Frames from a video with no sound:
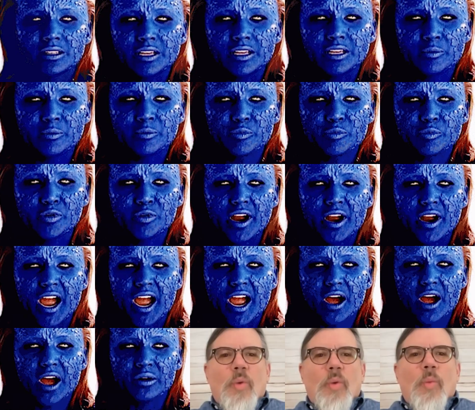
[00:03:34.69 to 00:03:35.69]
They may
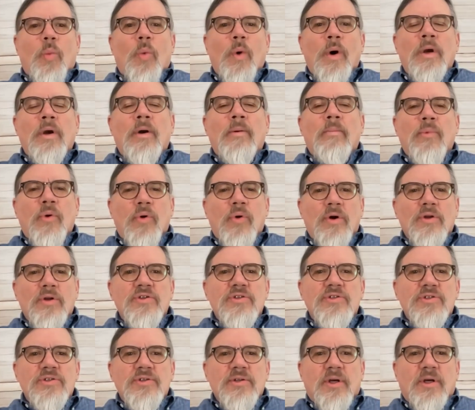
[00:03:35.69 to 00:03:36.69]
have one or more
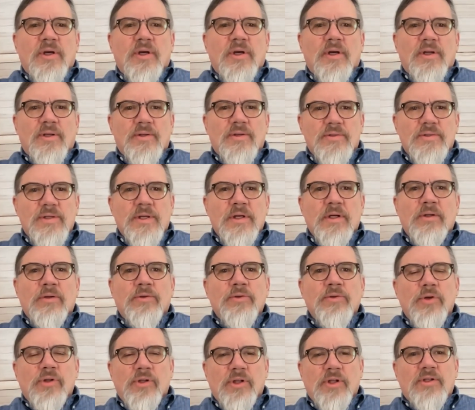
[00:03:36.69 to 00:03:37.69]
single
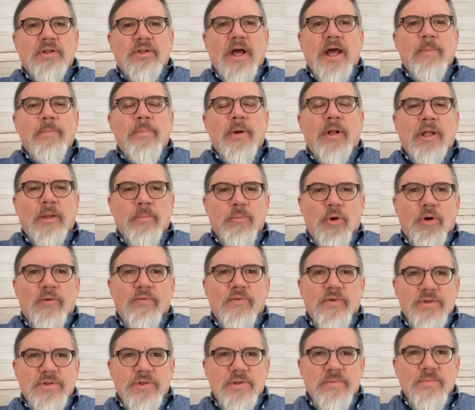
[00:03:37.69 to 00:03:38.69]
nucleotide
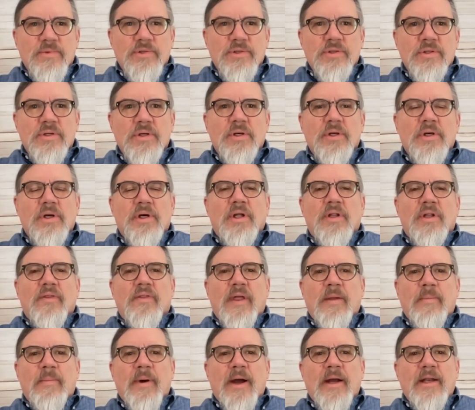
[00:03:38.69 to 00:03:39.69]
polymorphisms.
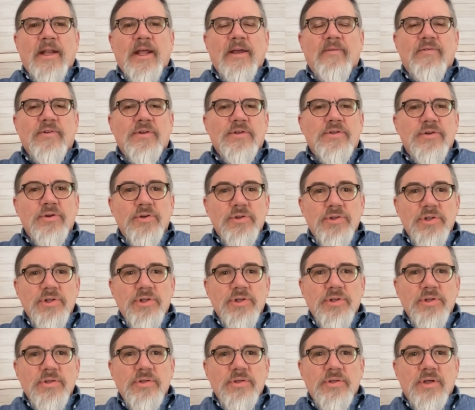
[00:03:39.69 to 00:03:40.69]
They might have
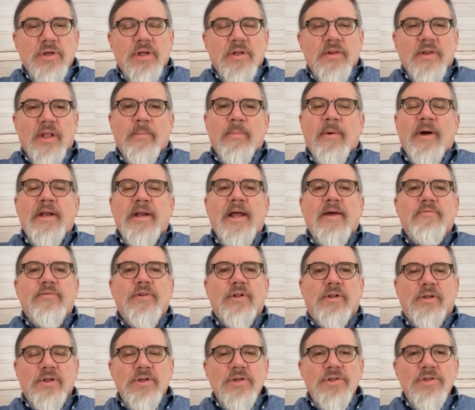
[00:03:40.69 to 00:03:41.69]
insertions. They might have
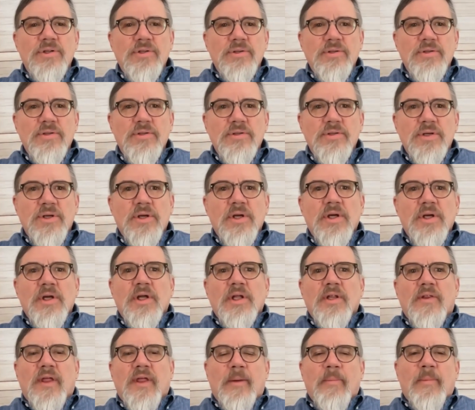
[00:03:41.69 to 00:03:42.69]
deletions.
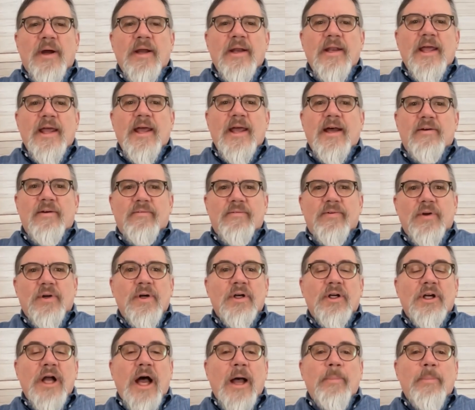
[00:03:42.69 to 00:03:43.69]
They might have
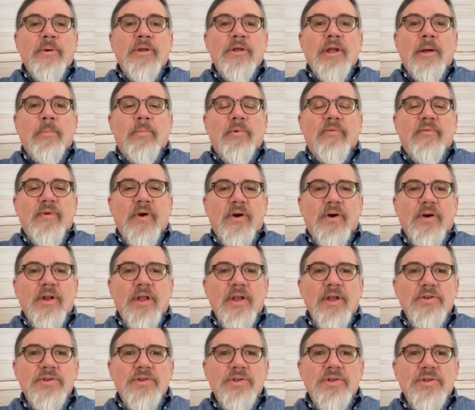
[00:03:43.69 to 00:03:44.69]
copy number
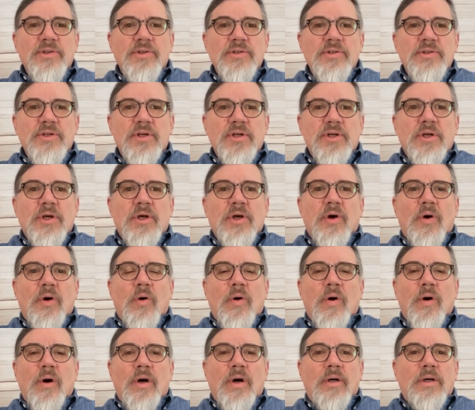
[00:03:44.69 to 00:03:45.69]
variations,
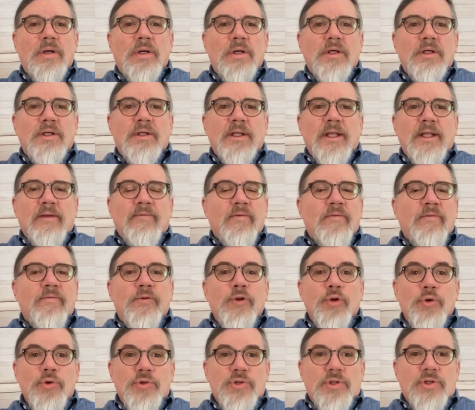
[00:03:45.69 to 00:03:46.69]
or even
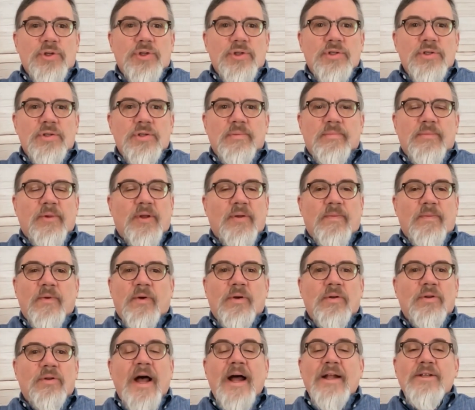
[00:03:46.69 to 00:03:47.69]
fusions. There are
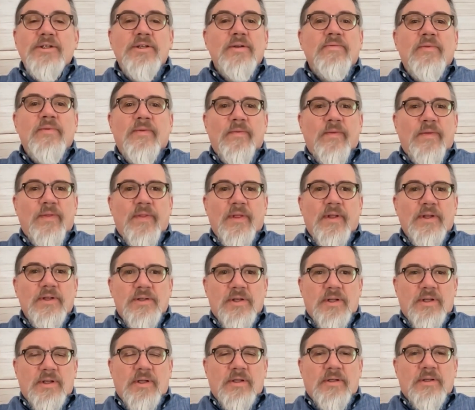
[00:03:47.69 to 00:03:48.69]
lots of different things
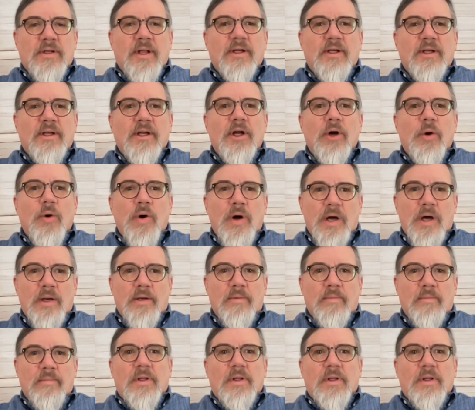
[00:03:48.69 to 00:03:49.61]
that can go on.